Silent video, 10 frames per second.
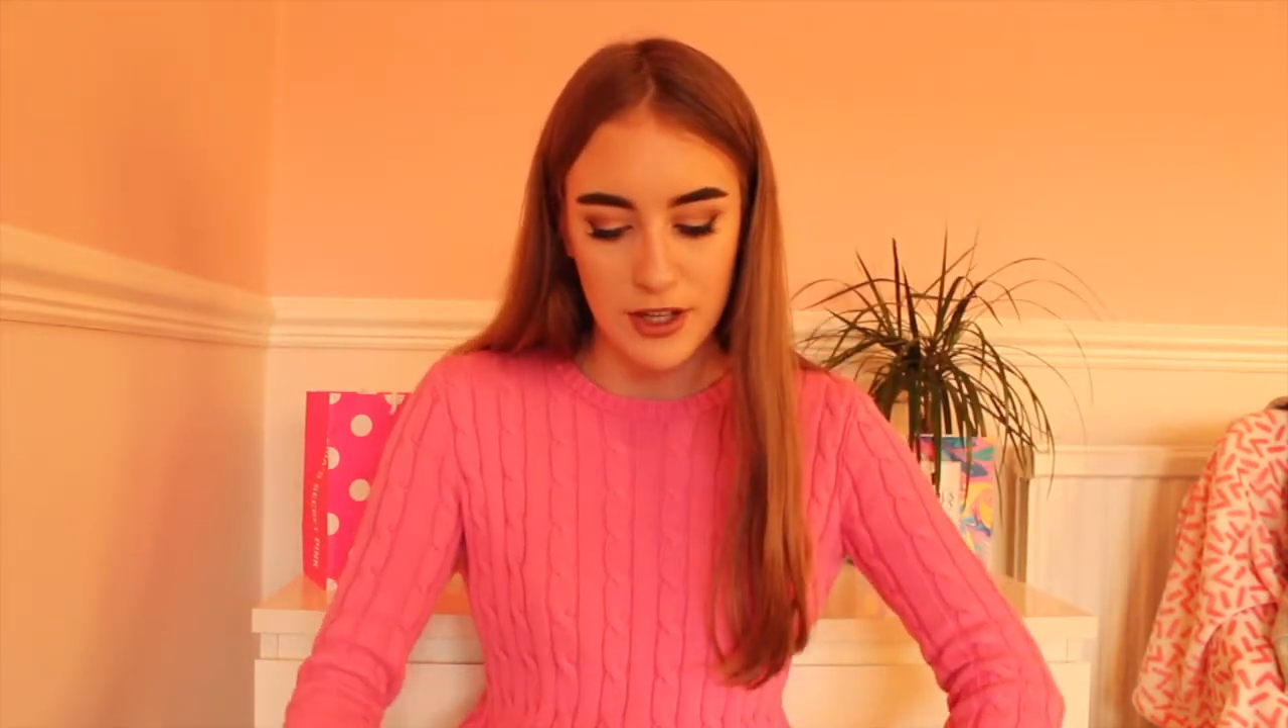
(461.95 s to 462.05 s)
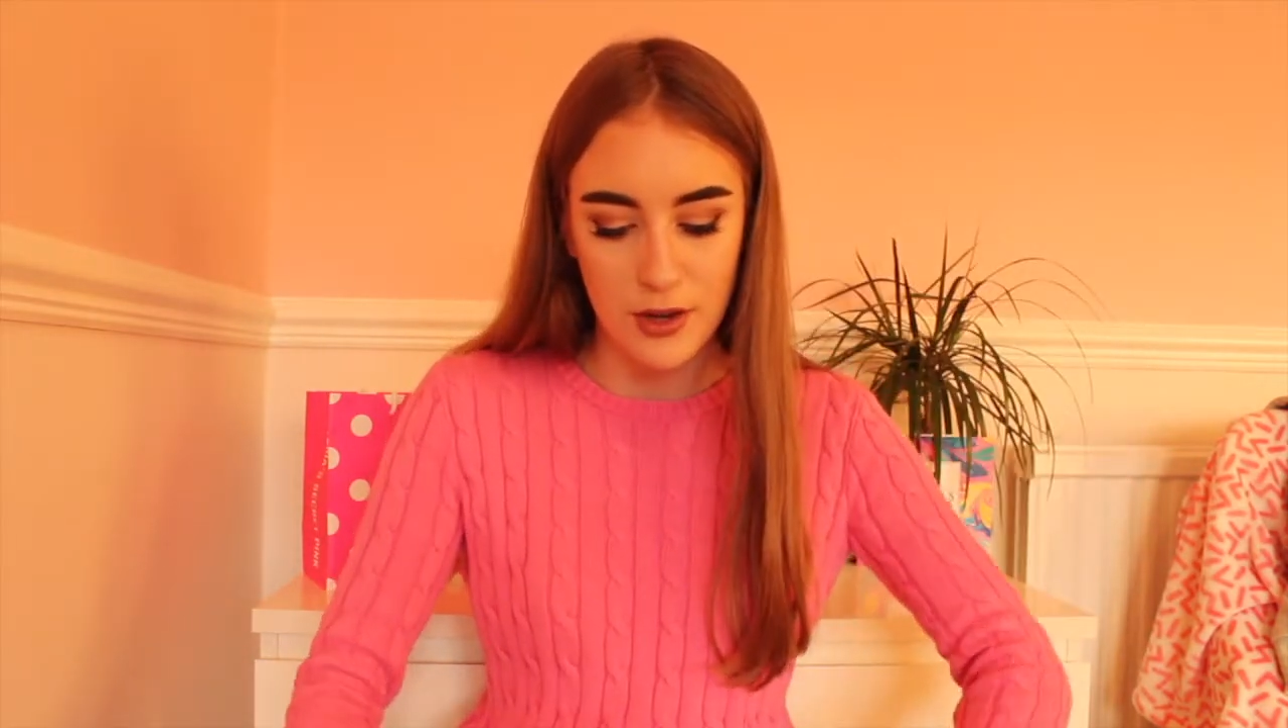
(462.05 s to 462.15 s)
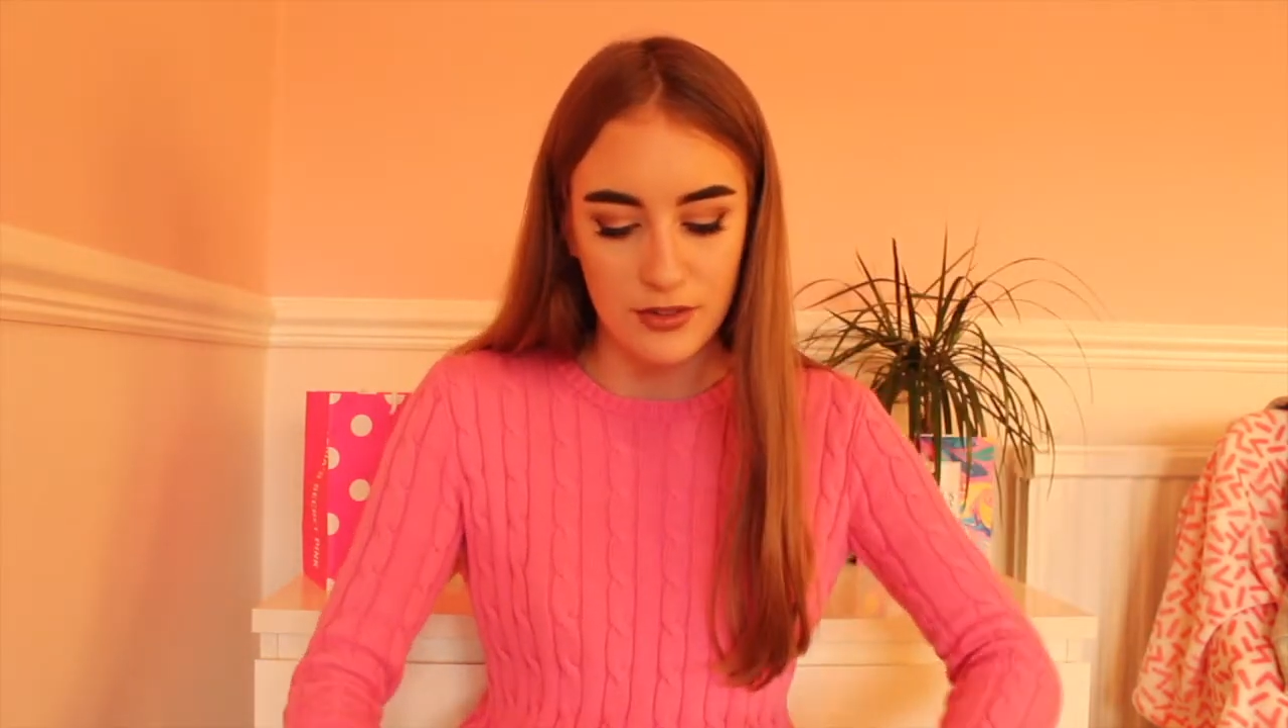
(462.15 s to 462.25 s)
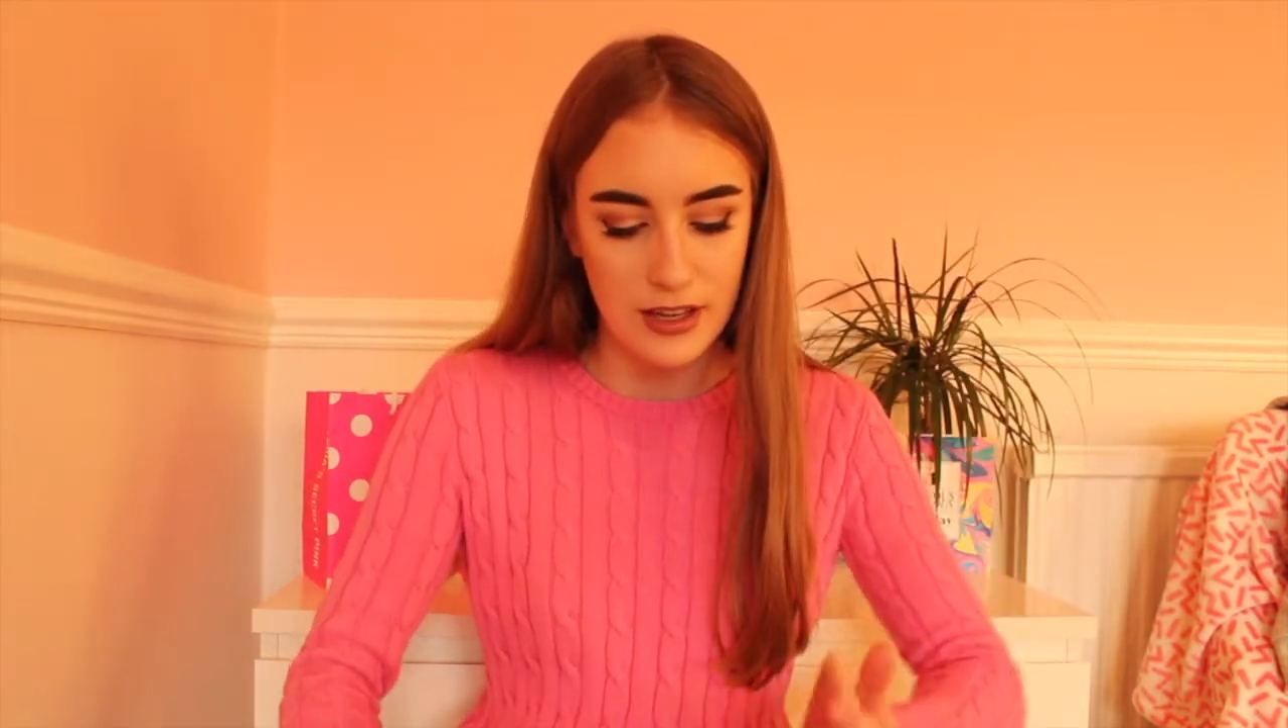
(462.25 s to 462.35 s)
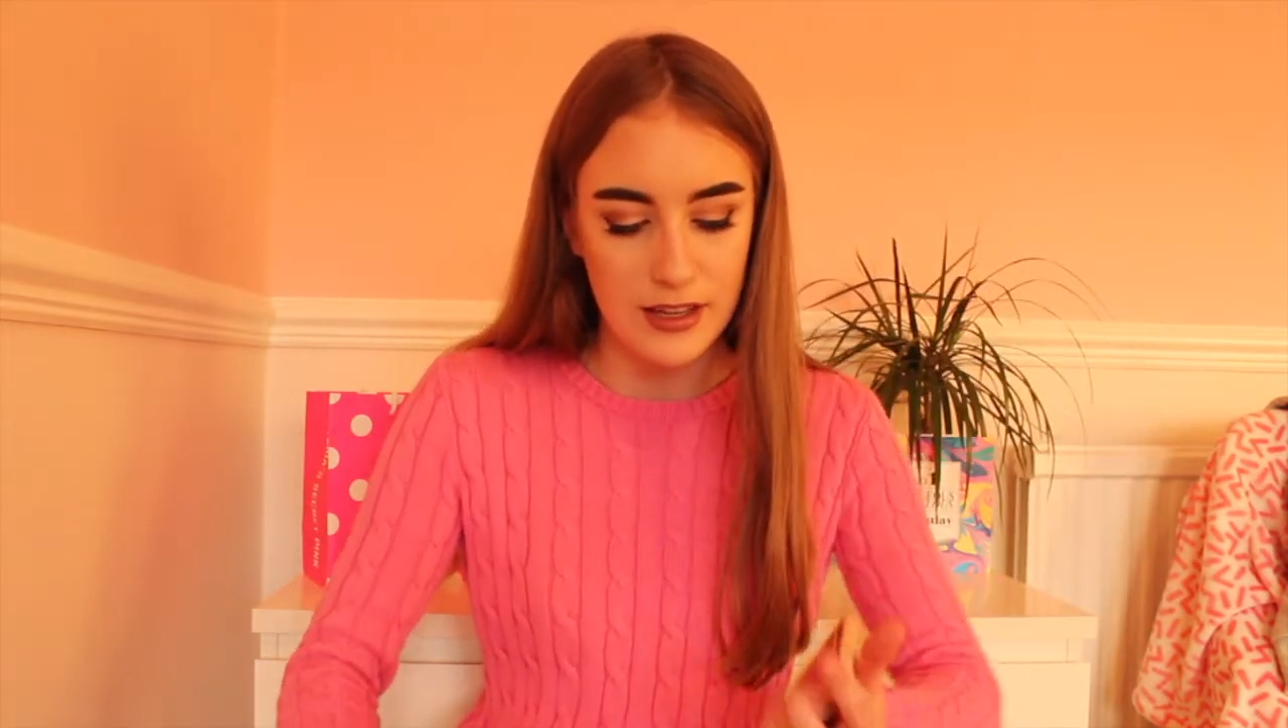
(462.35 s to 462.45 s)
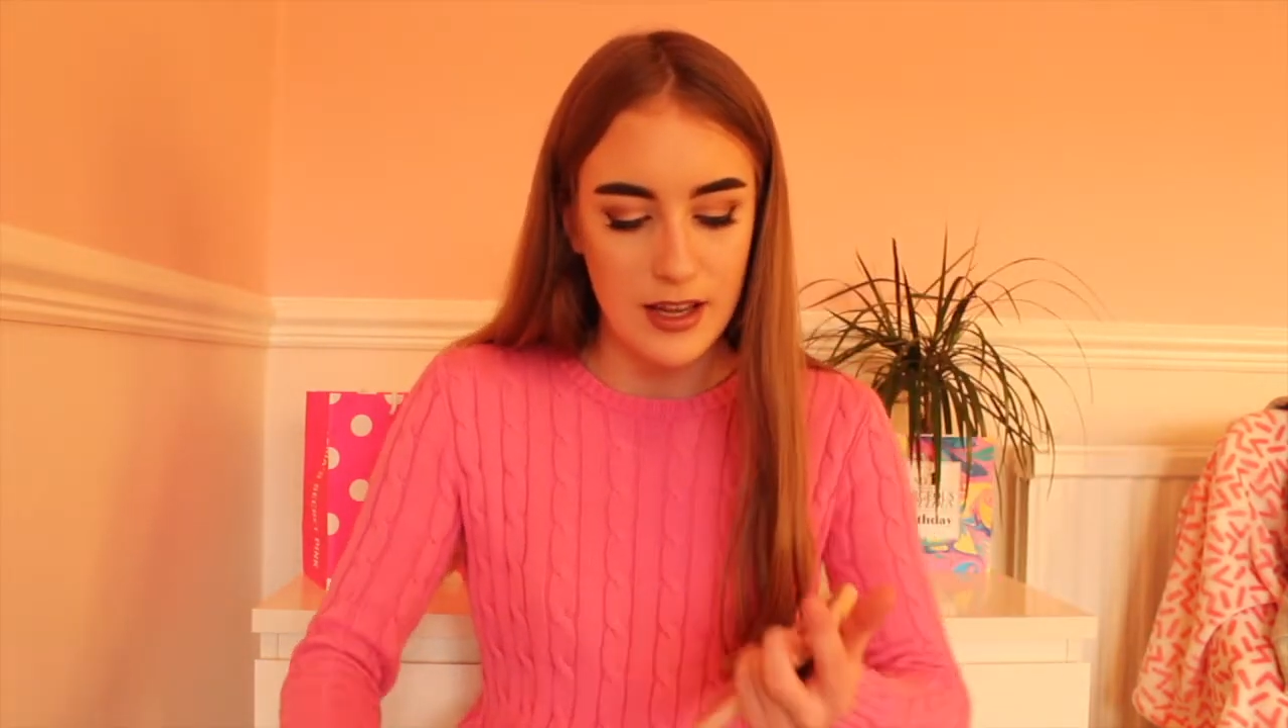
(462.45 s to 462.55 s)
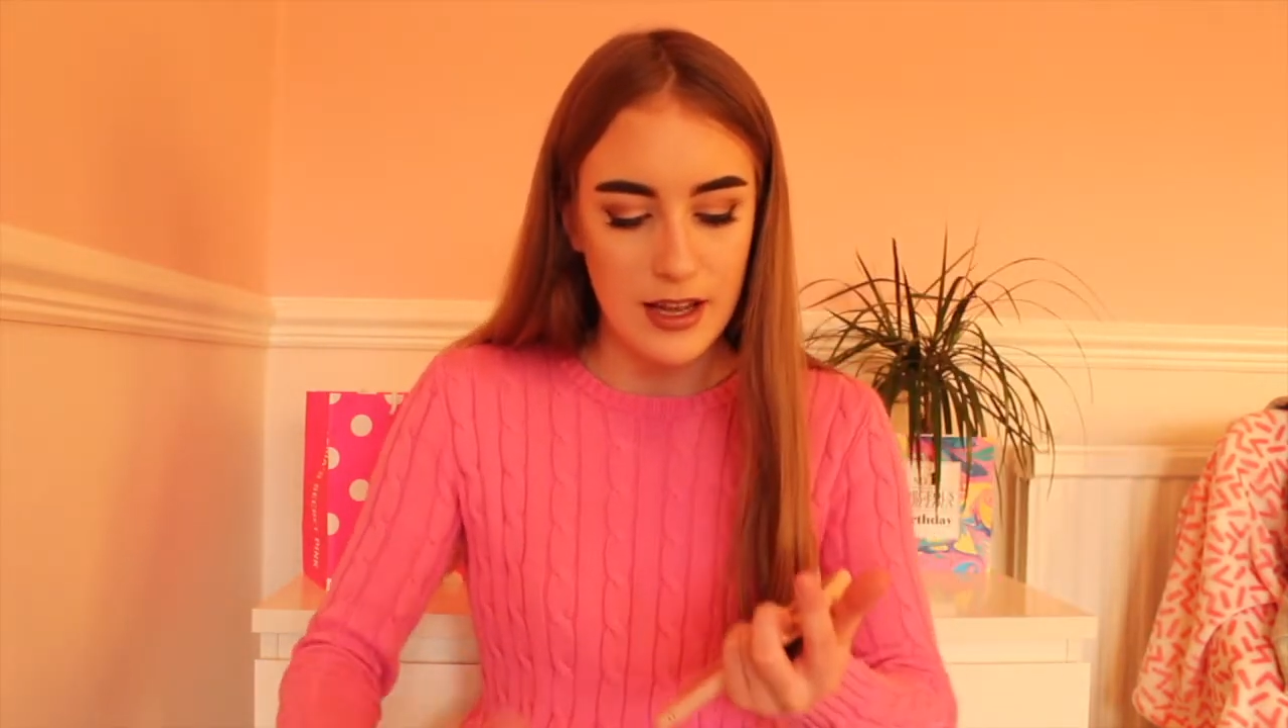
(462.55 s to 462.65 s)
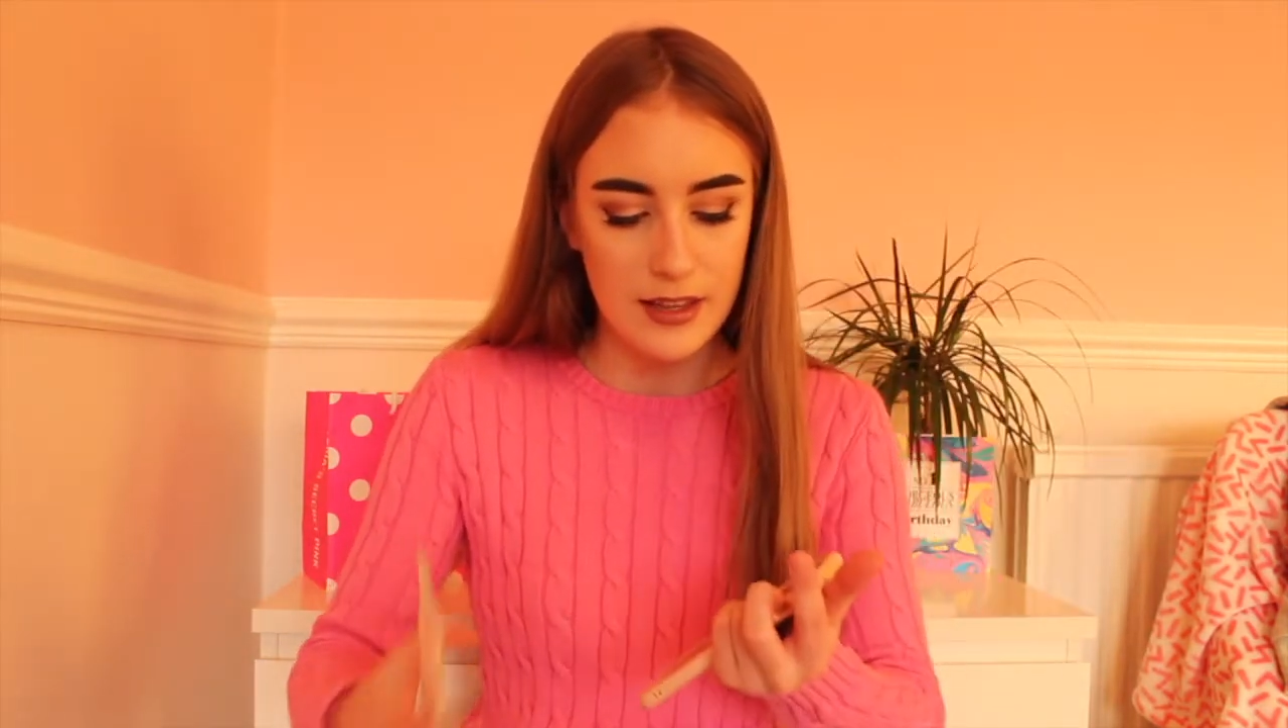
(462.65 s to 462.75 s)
be using